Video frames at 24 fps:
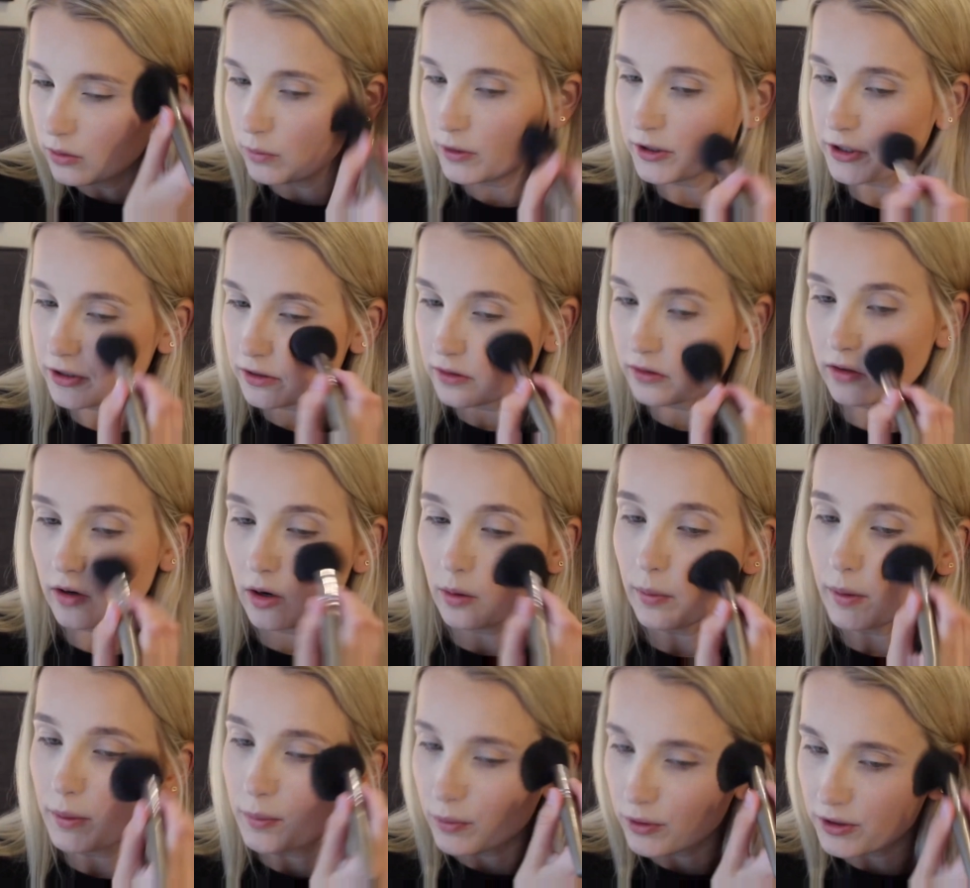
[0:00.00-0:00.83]
when you're a little
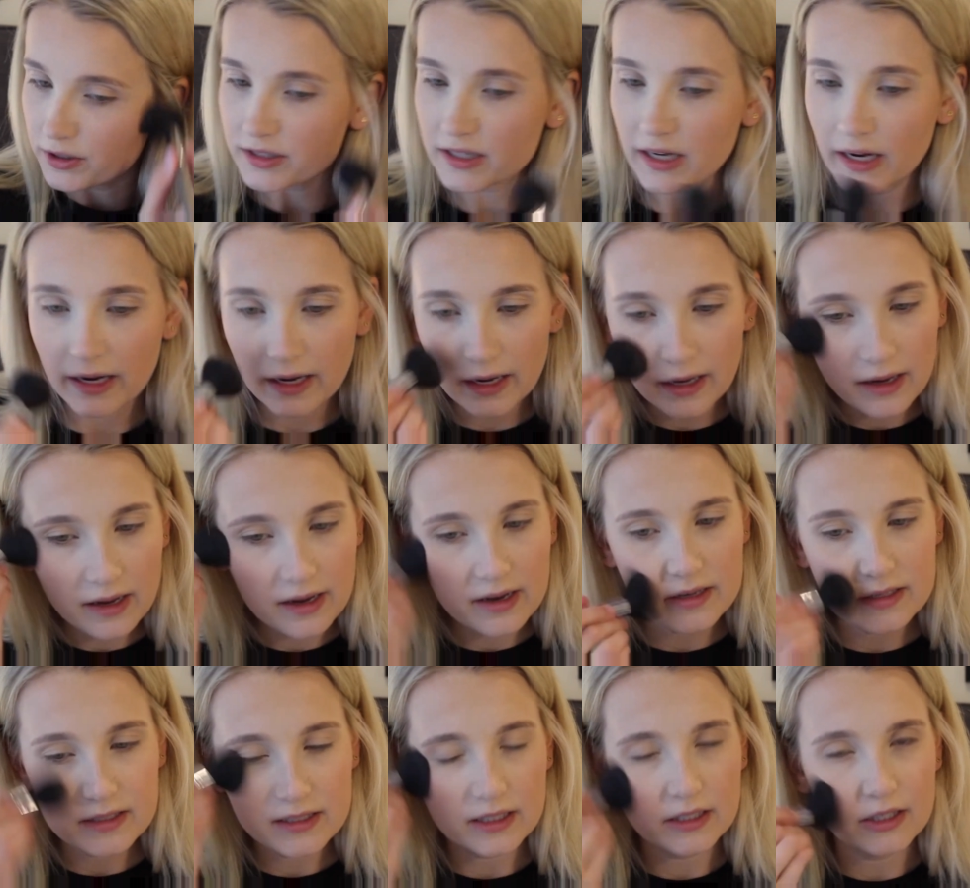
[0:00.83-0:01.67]
bit more
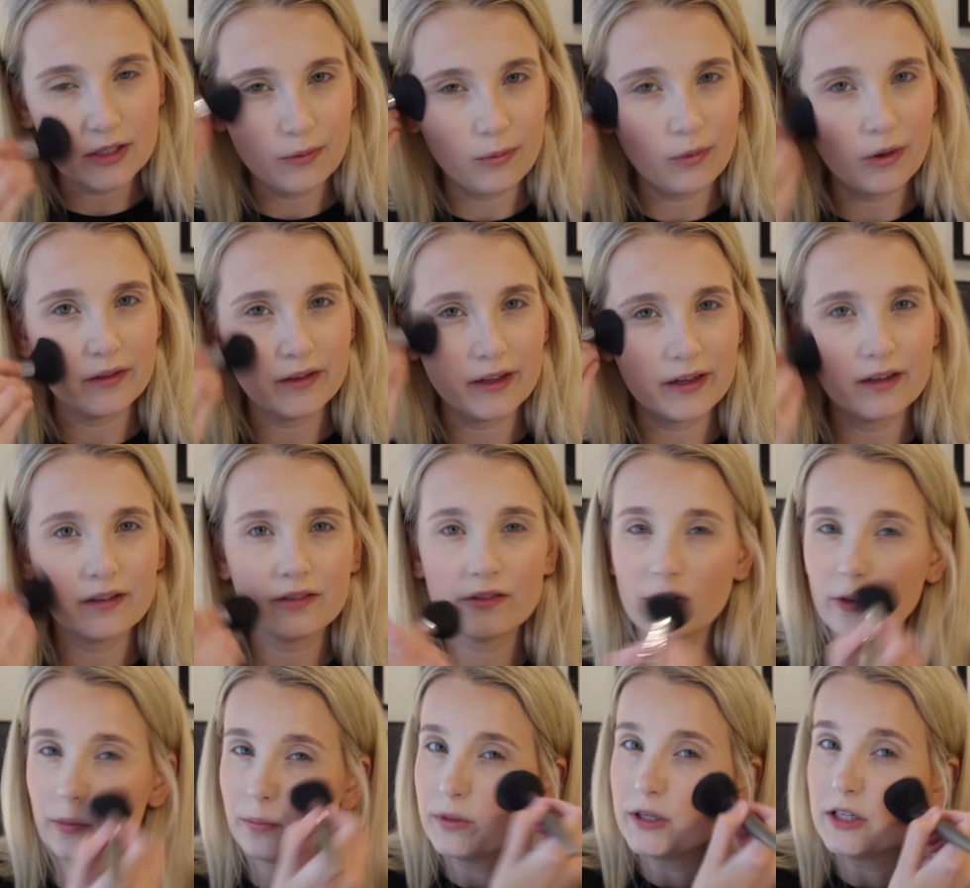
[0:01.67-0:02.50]
tanned and you want like a
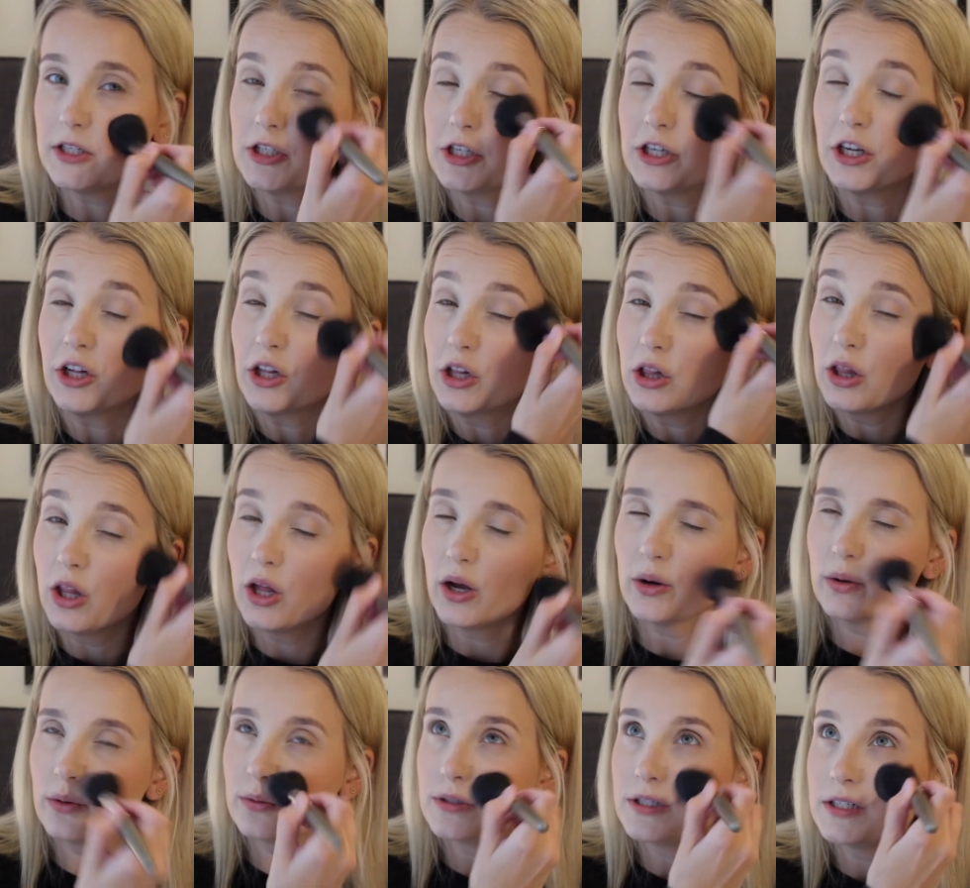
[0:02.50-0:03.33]
little peachy
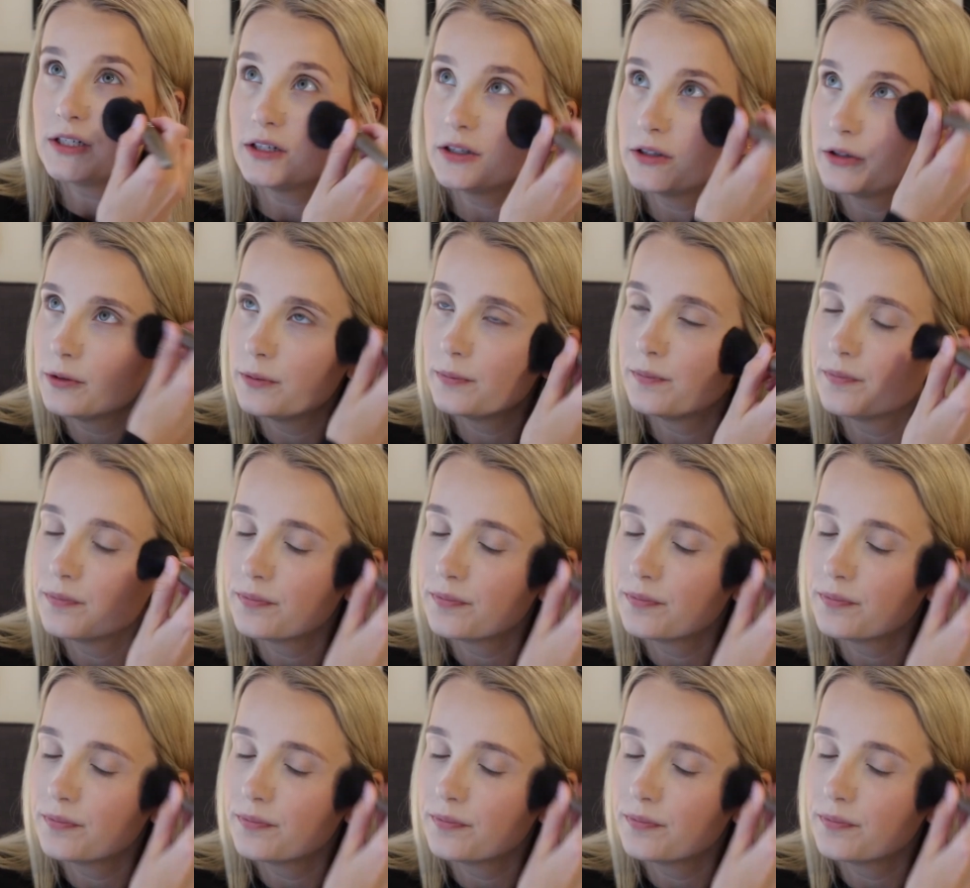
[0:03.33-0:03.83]
glow to you.